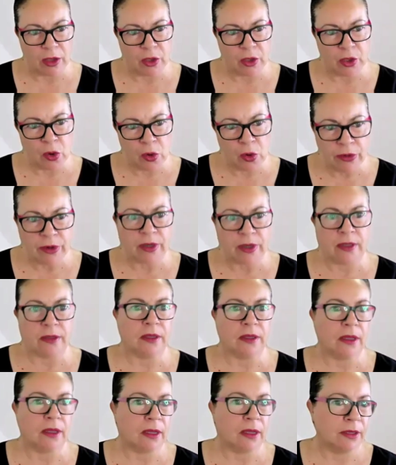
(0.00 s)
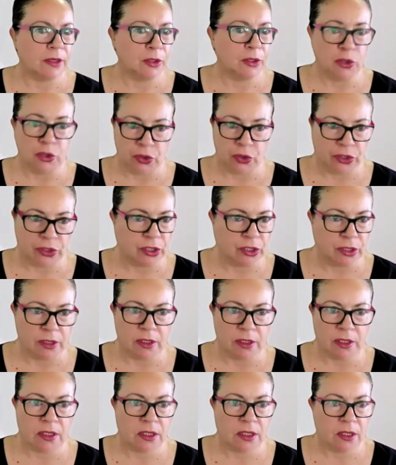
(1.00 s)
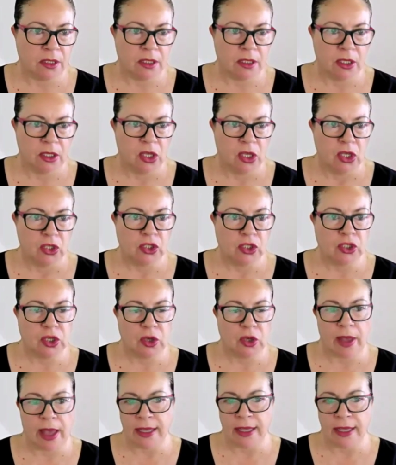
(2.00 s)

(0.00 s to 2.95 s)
You're a nutritionist. So,